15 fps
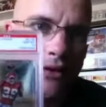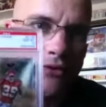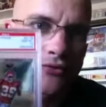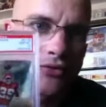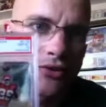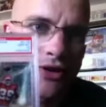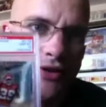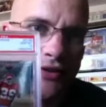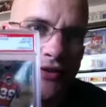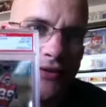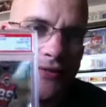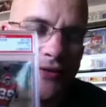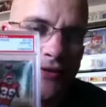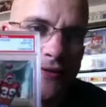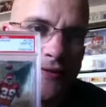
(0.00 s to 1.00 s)
rookies,
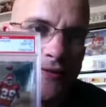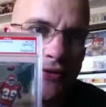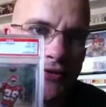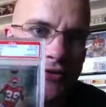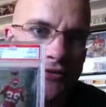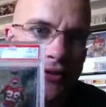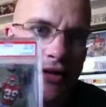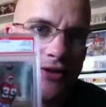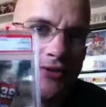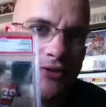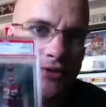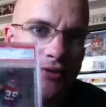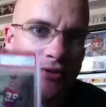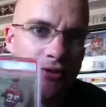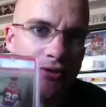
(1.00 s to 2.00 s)
if they're first
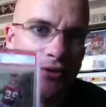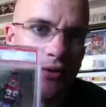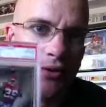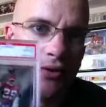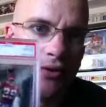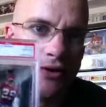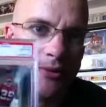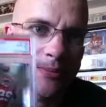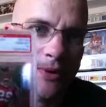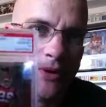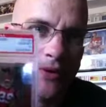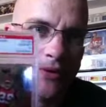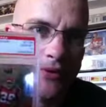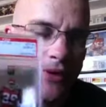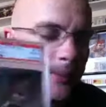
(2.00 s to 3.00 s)
rounders and quality
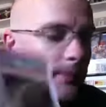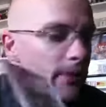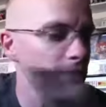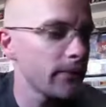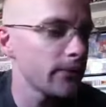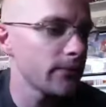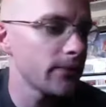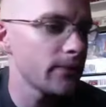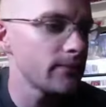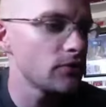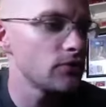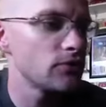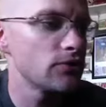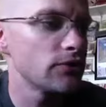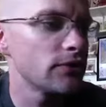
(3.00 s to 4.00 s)
players, I pick those up
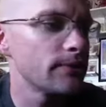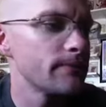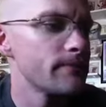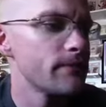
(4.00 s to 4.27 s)
usually.